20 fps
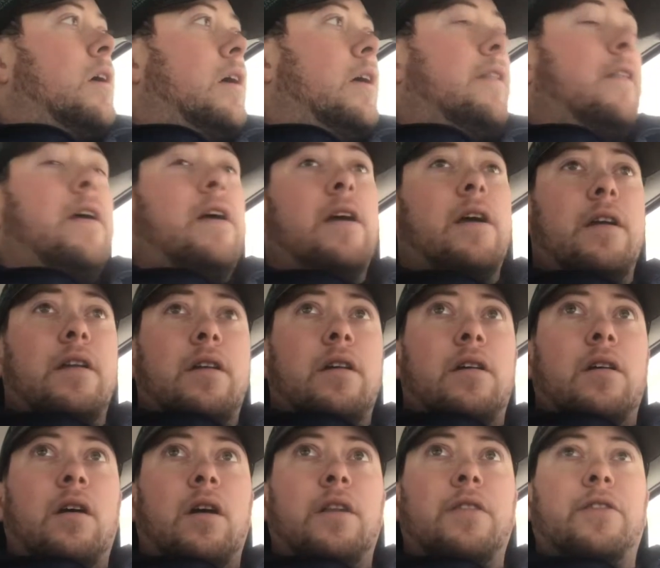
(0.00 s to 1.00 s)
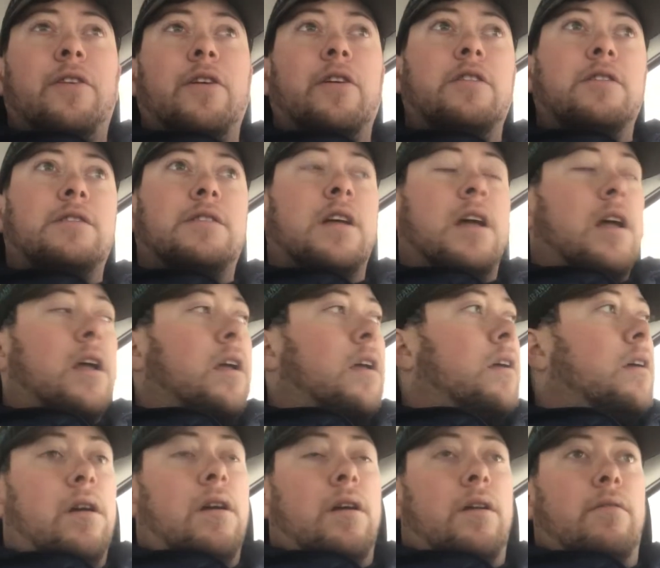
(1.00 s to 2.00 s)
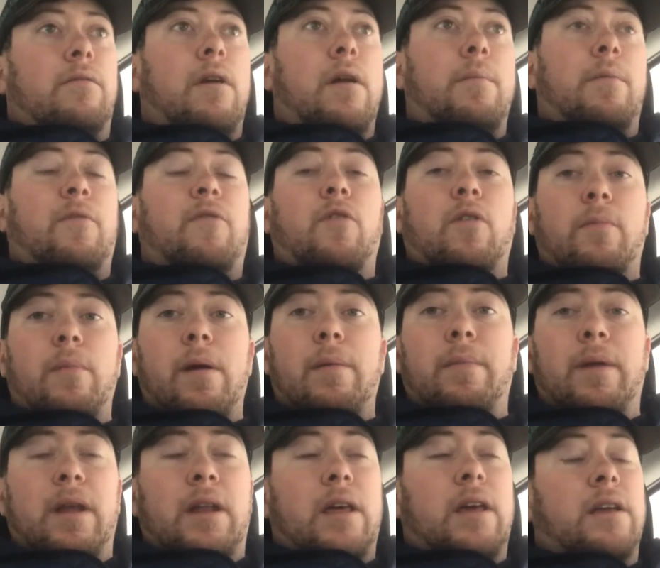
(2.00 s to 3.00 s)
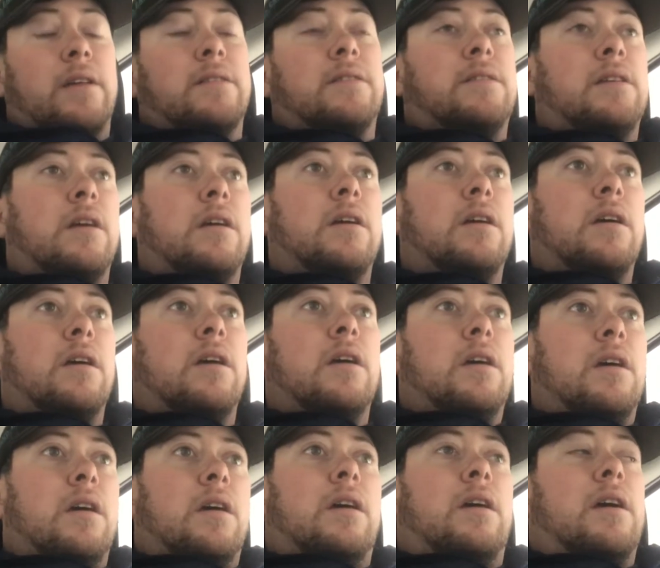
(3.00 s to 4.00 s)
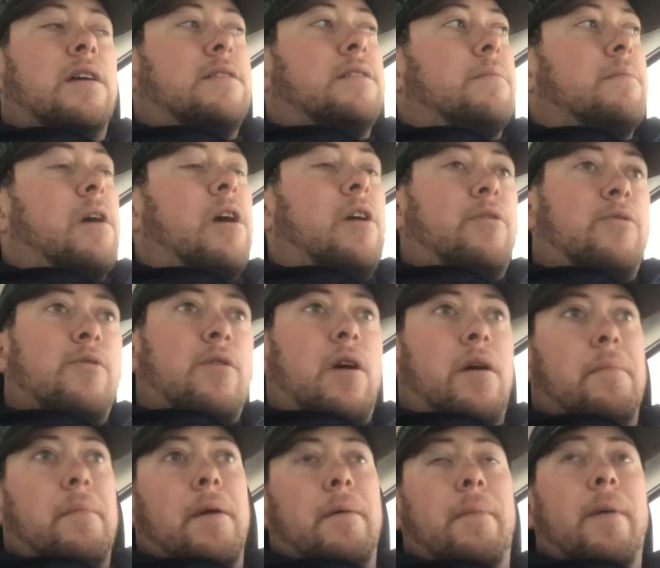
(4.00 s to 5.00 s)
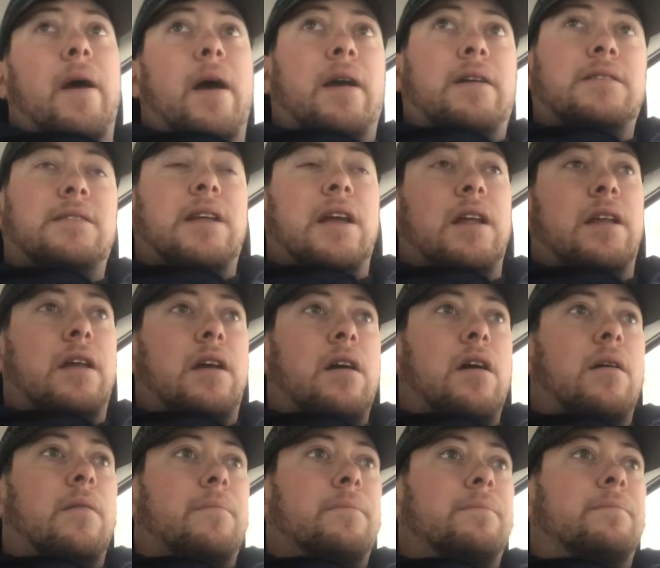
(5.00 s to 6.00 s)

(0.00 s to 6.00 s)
And then on Thursday, right before my meetings, I somehow threw out my back standing up.